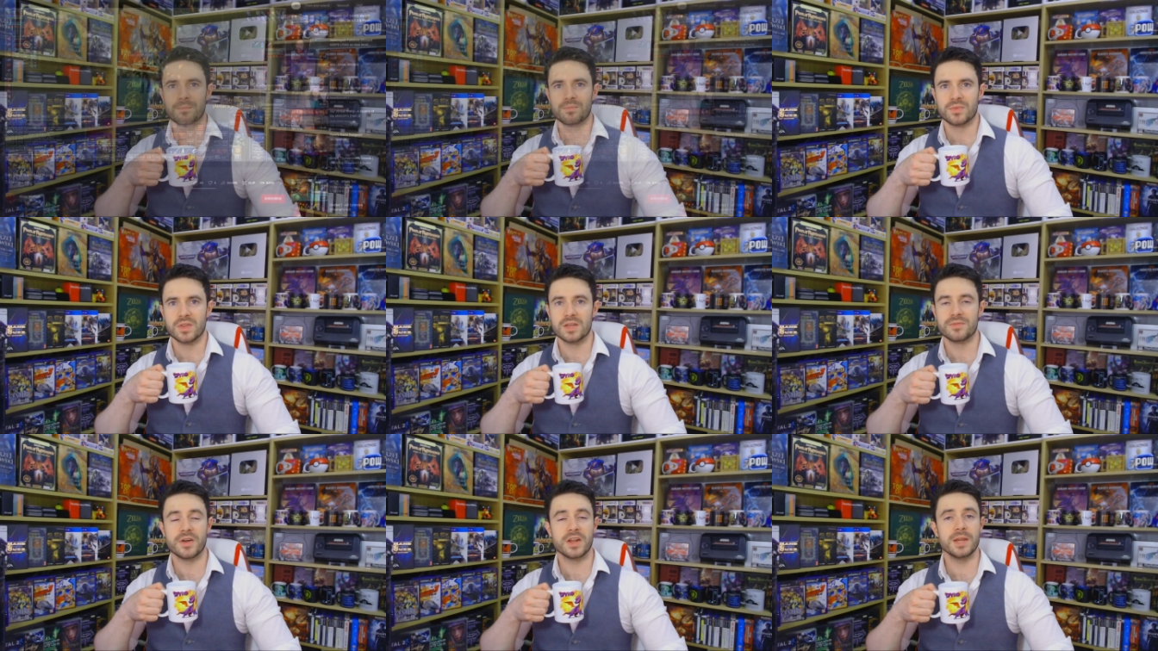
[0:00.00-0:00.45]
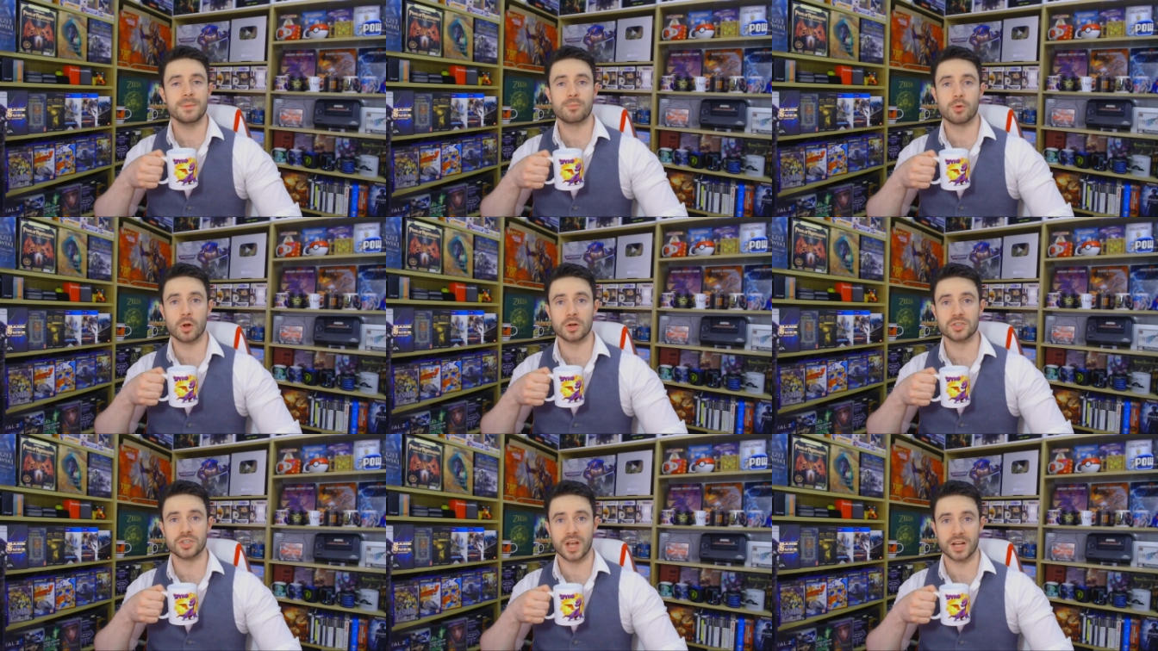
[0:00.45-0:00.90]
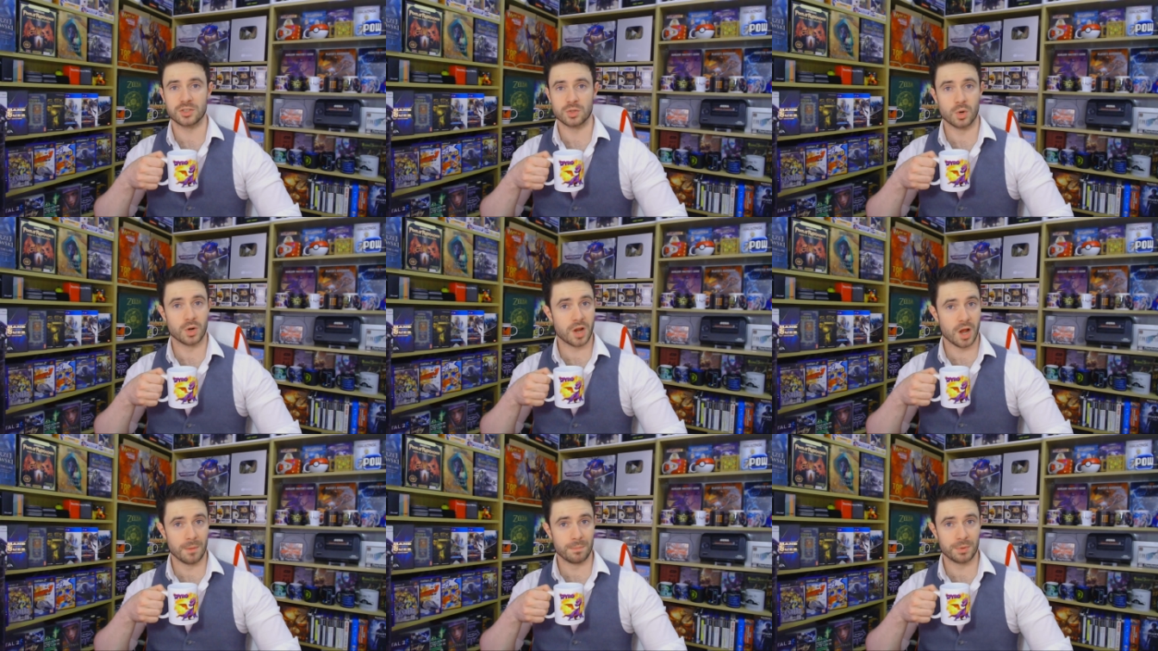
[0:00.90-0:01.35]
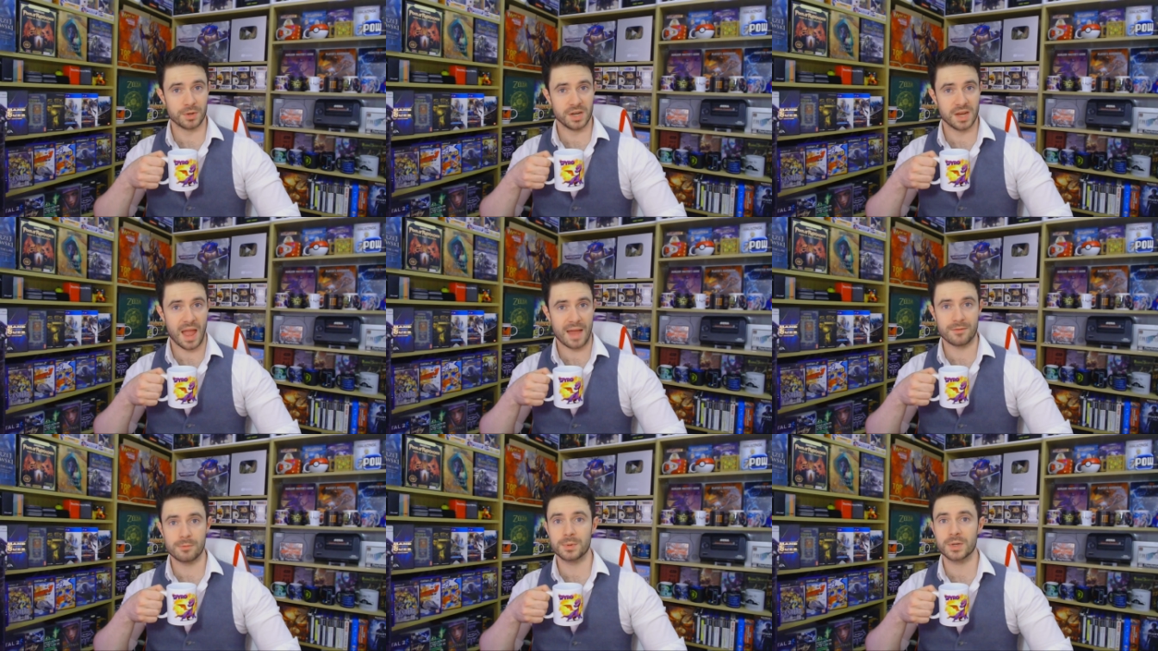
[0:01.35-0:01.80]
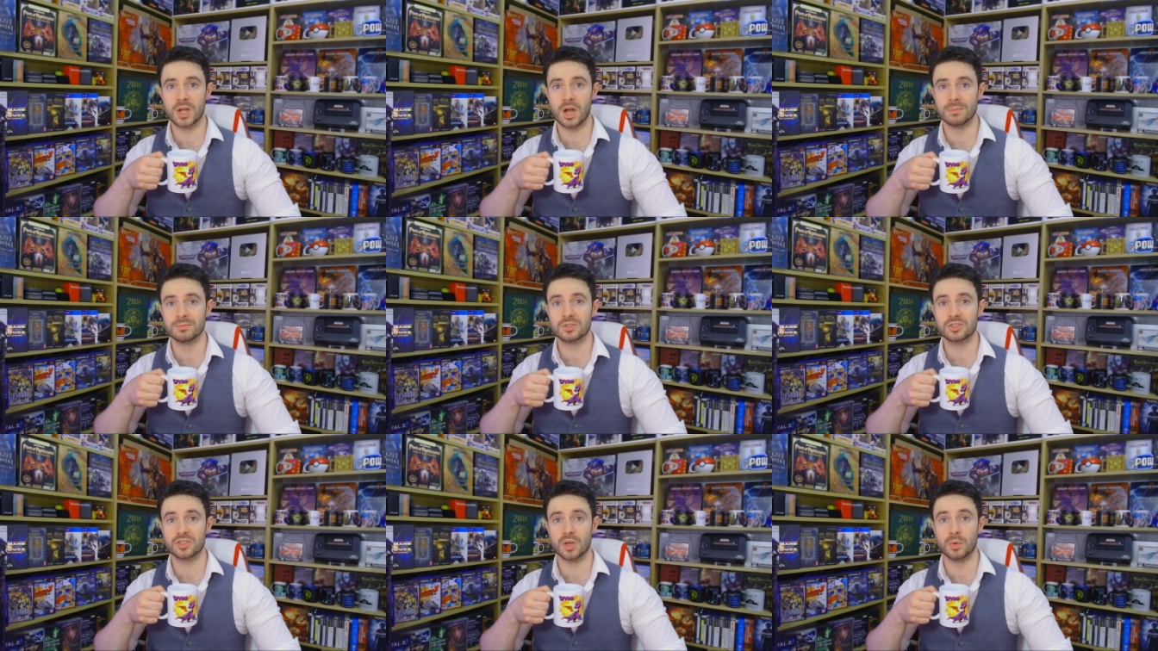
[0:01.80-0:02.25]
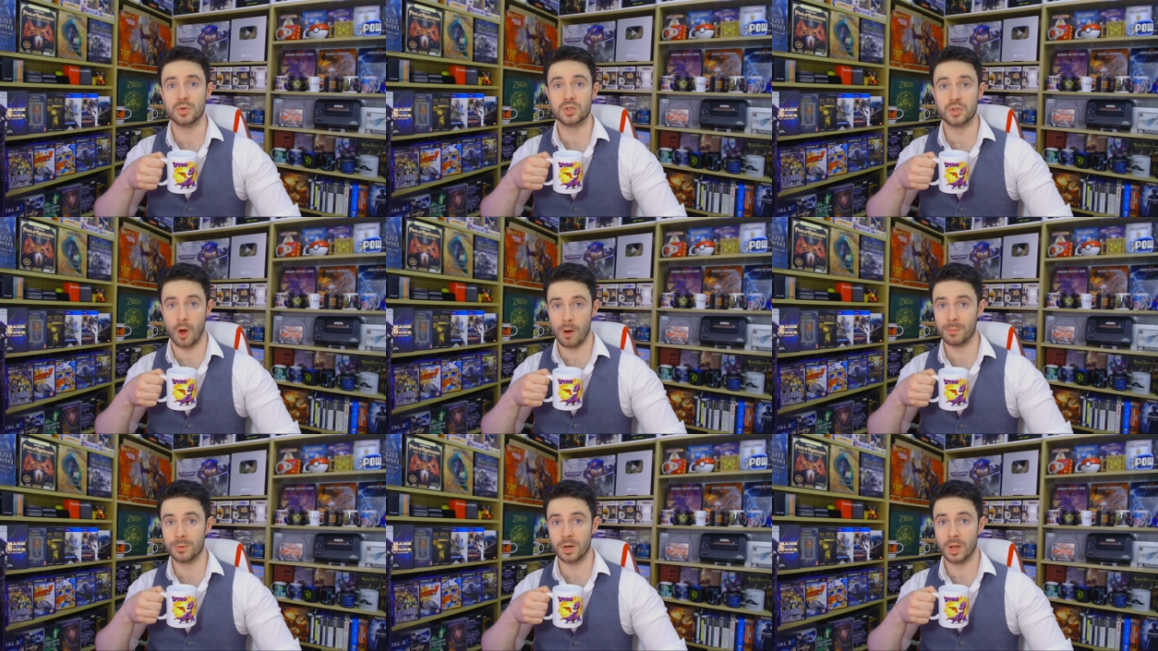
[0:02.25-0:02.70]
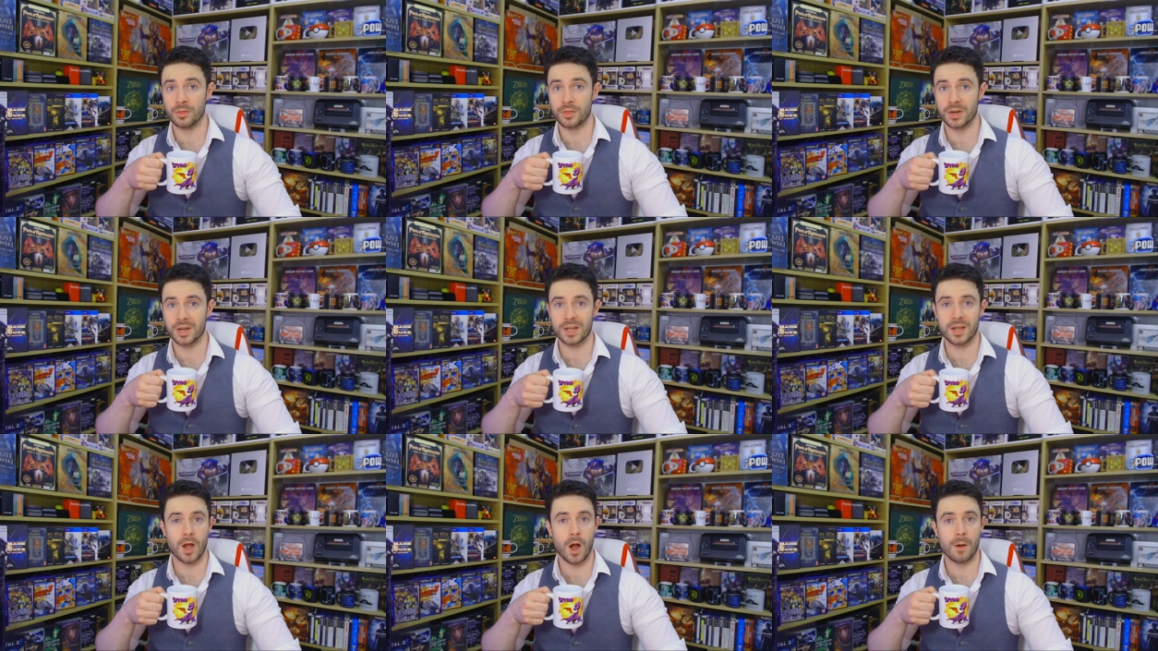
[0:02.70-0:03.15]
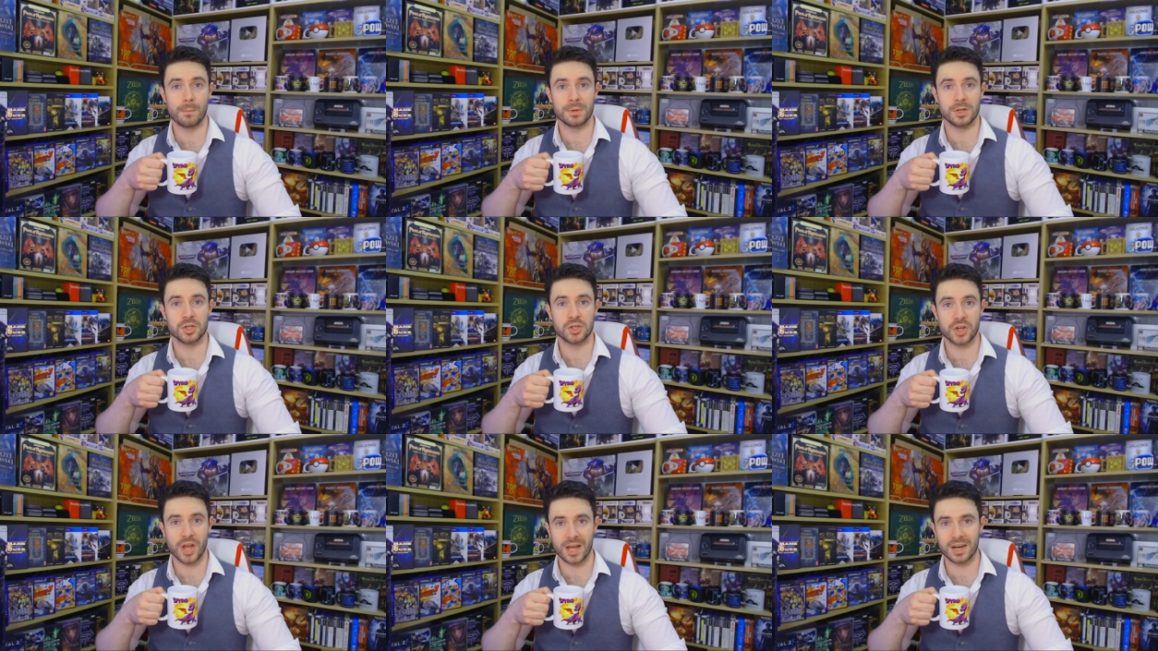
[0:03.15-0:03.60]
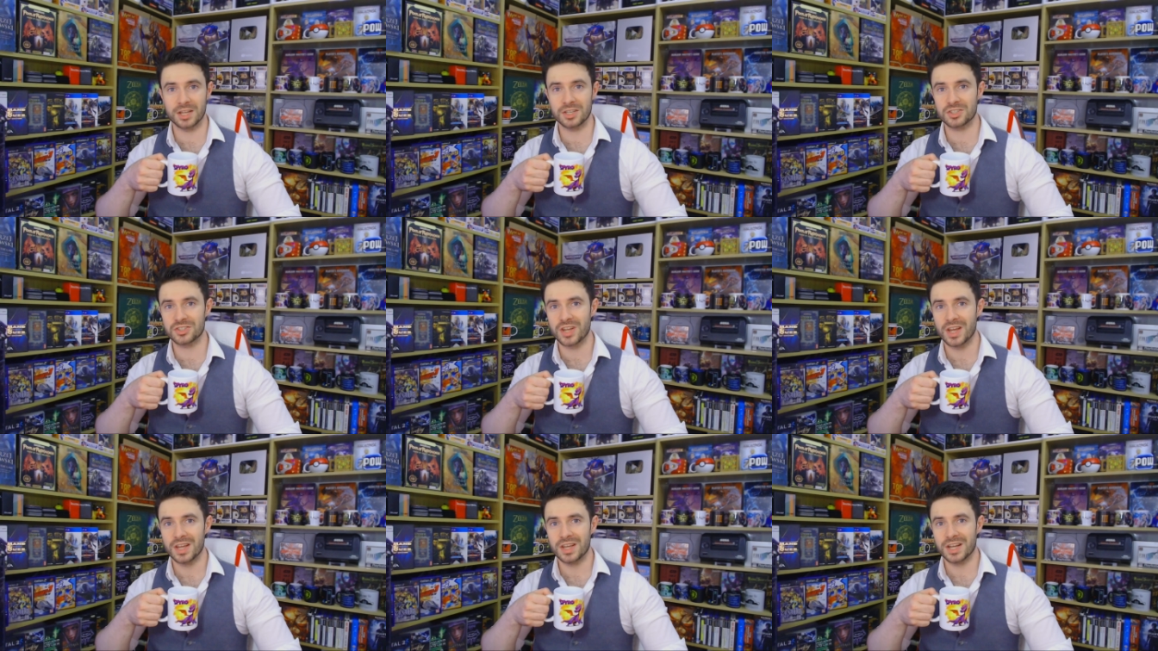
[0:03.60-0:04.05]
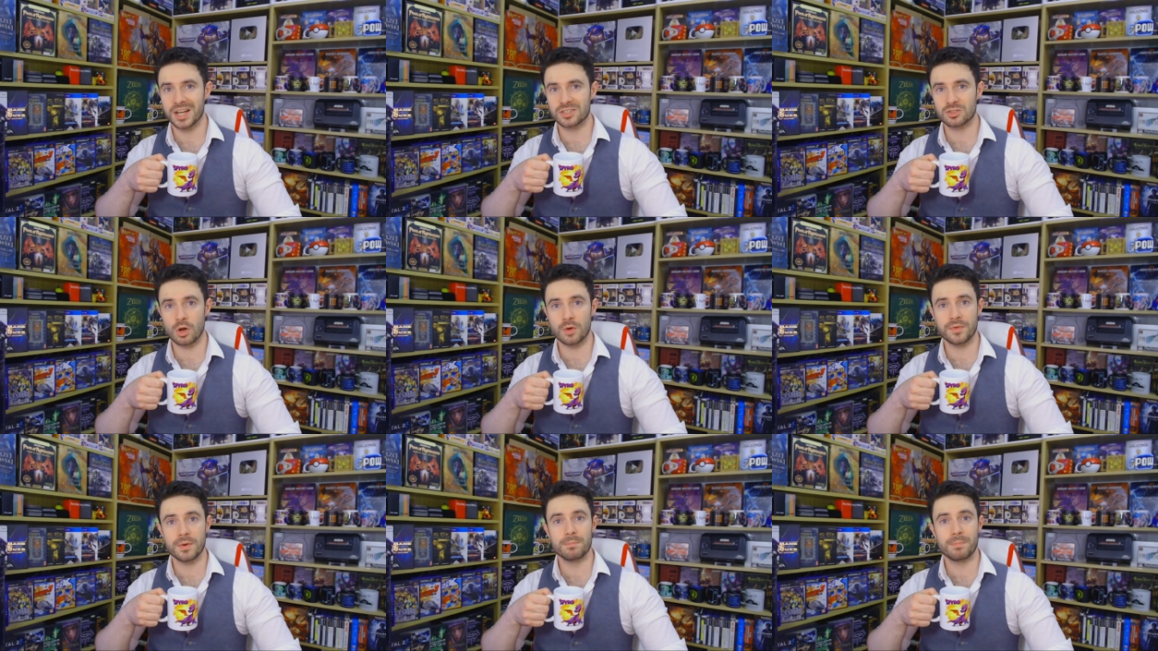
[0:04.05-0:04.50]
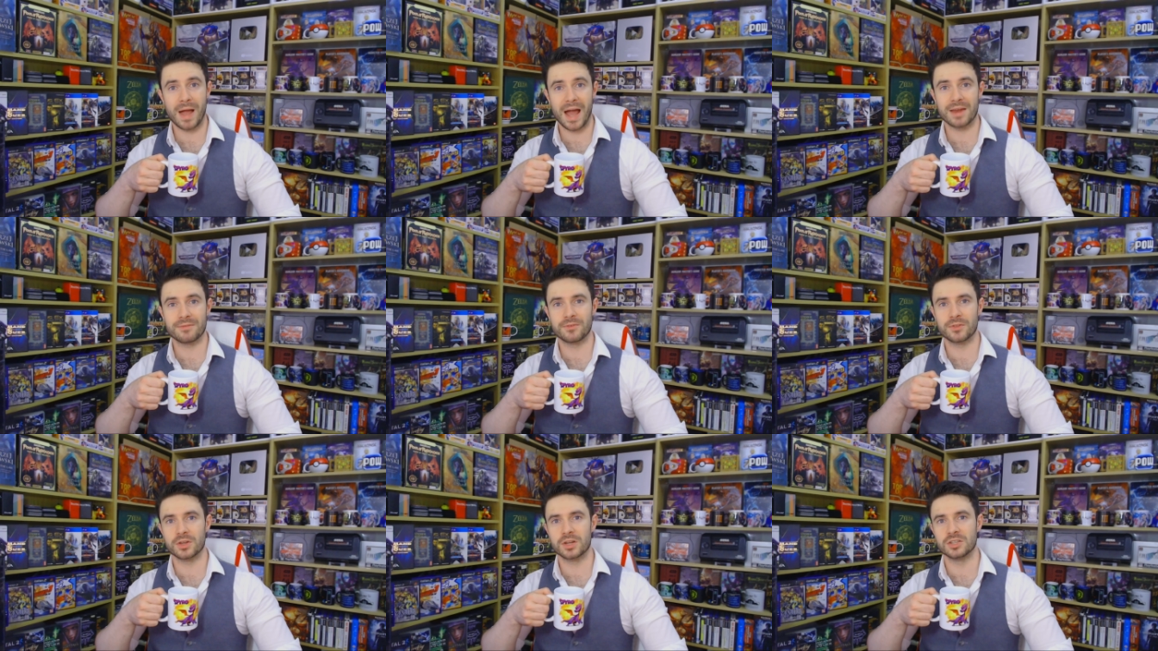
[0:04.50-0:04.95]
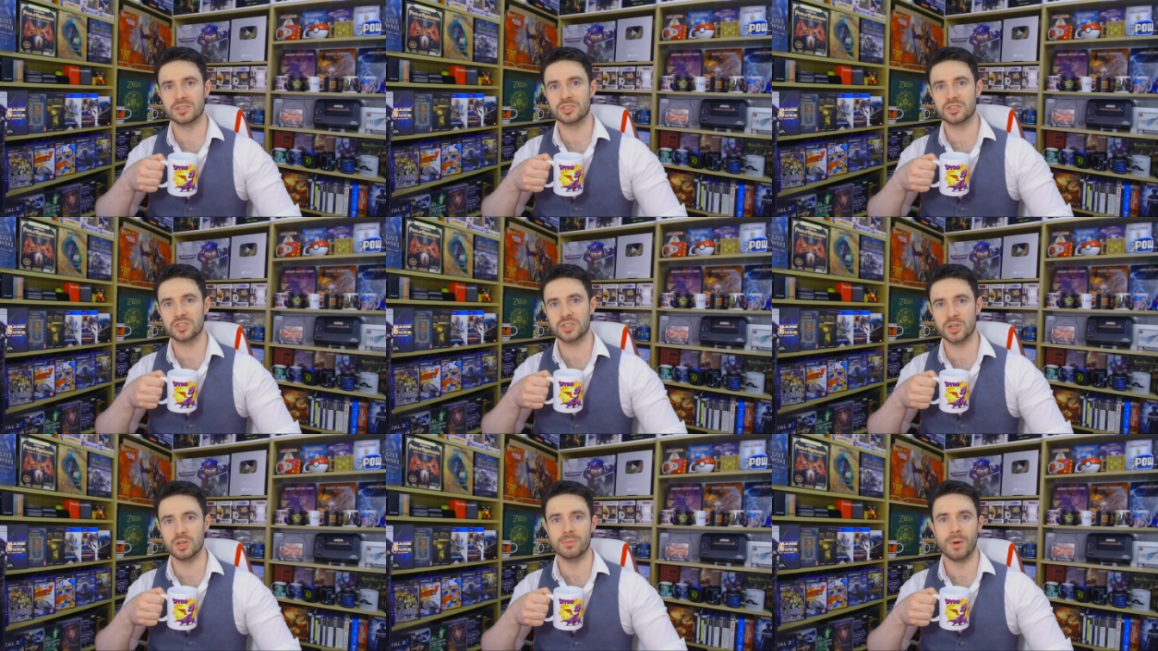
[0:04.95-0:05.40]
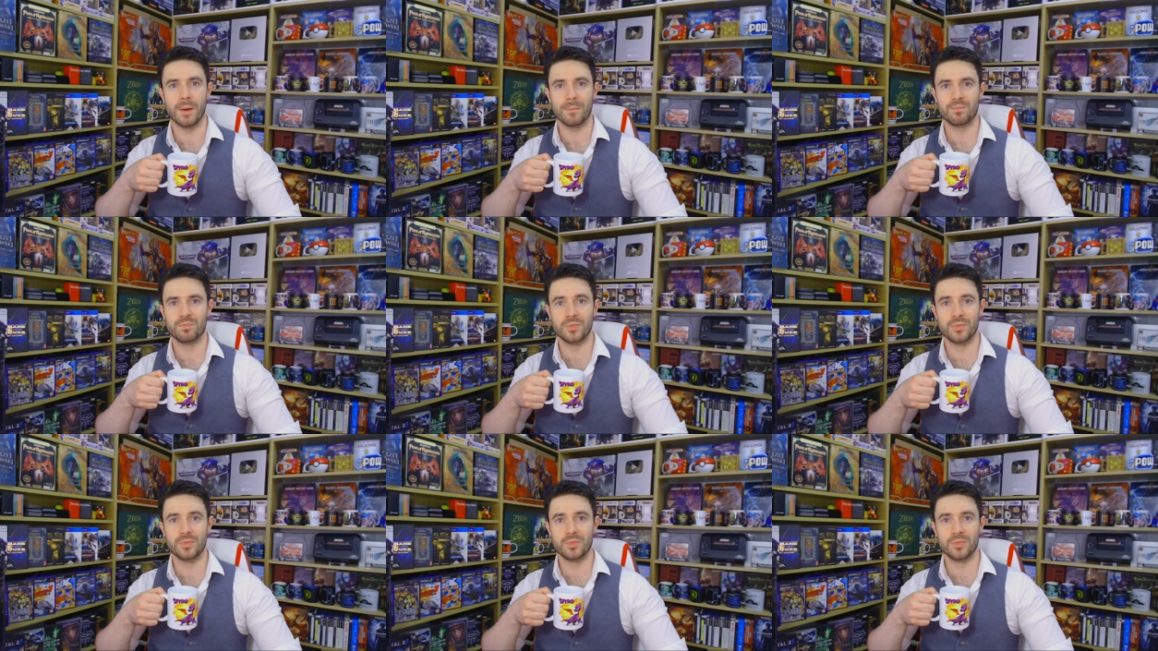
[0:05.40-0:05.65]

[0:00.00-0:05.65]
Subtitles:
If any project or company ever becomes so dominant that it can't be challenged, it's often bad for the consumer.